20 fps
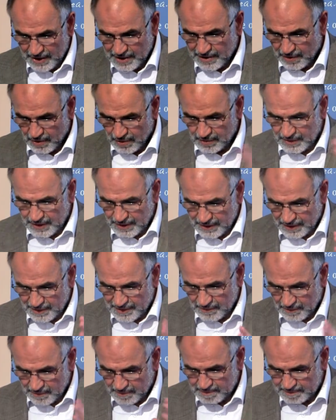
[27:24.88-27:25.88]
So there's
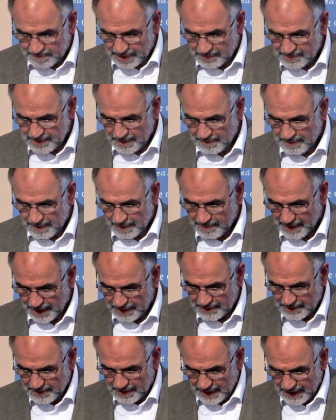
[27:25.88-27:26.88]
a problem
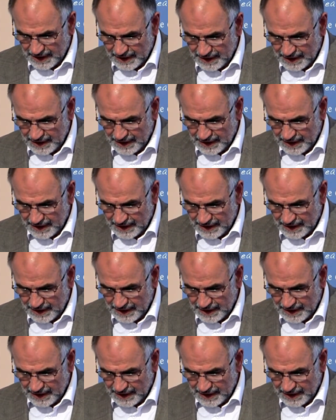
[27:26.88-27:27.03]
about